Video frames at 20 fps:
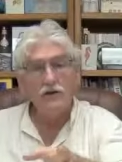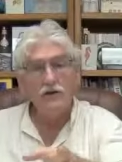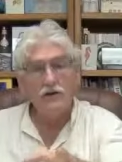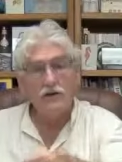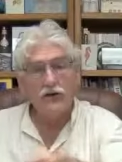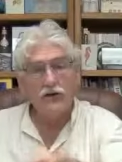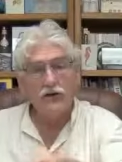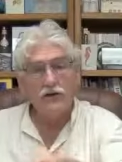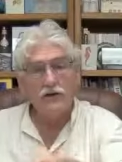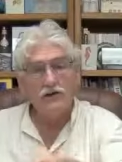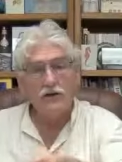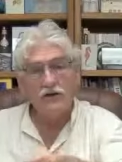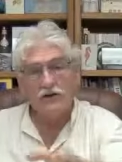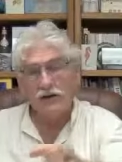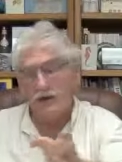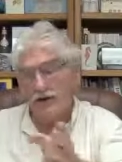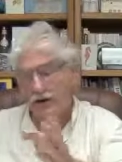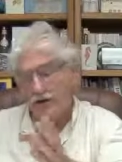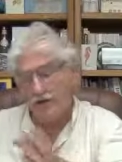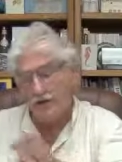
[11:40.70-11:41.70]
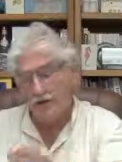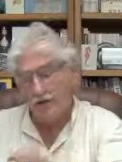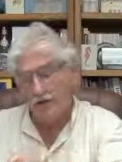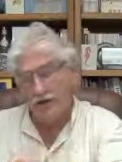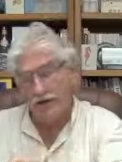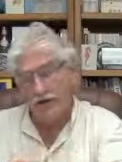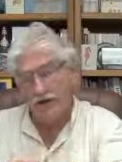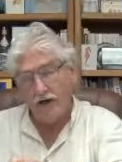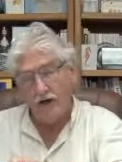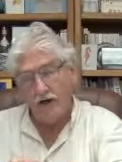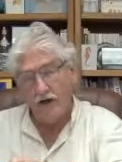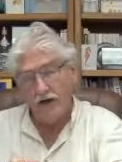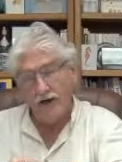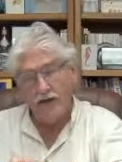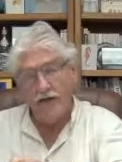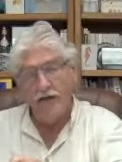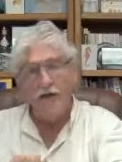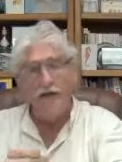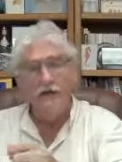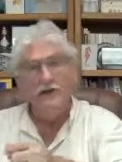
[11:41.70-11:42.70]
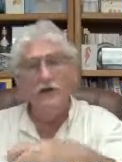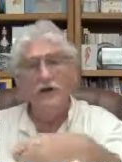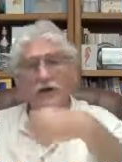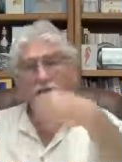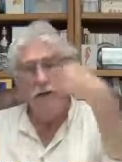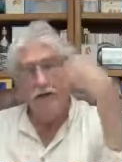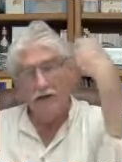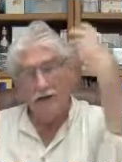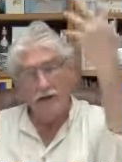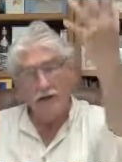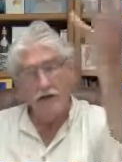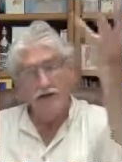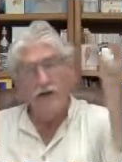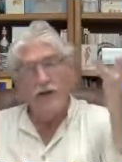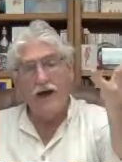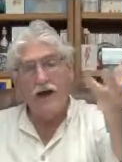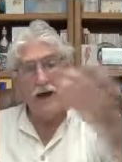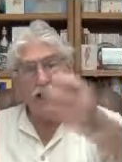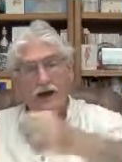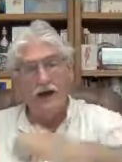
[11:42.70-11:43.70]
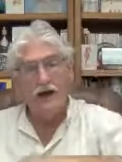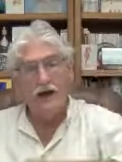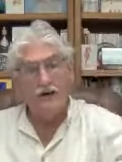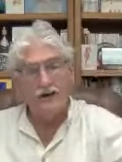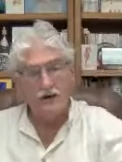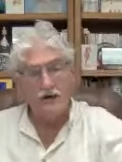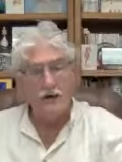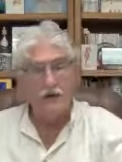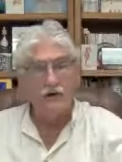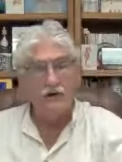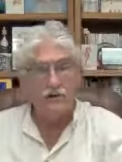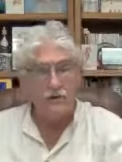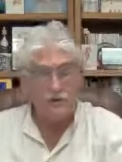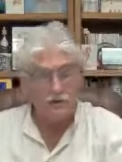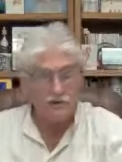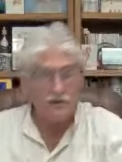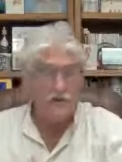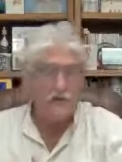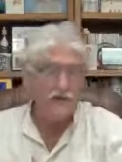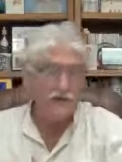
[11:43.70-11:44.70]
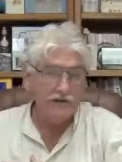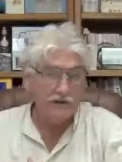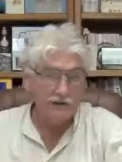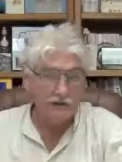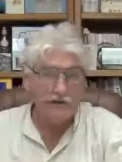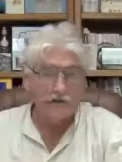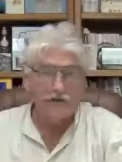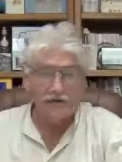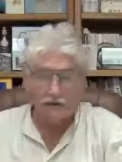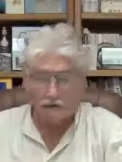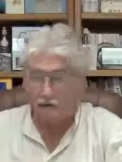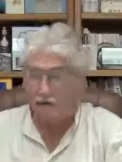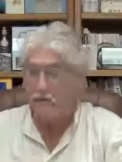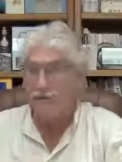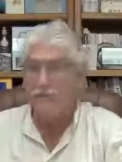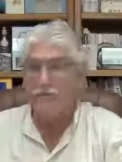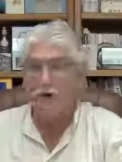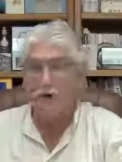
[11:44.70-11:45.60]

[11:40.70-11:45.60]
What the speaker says: your glands and they're not turning on, you go to the higher, you go to the CEO, you go to the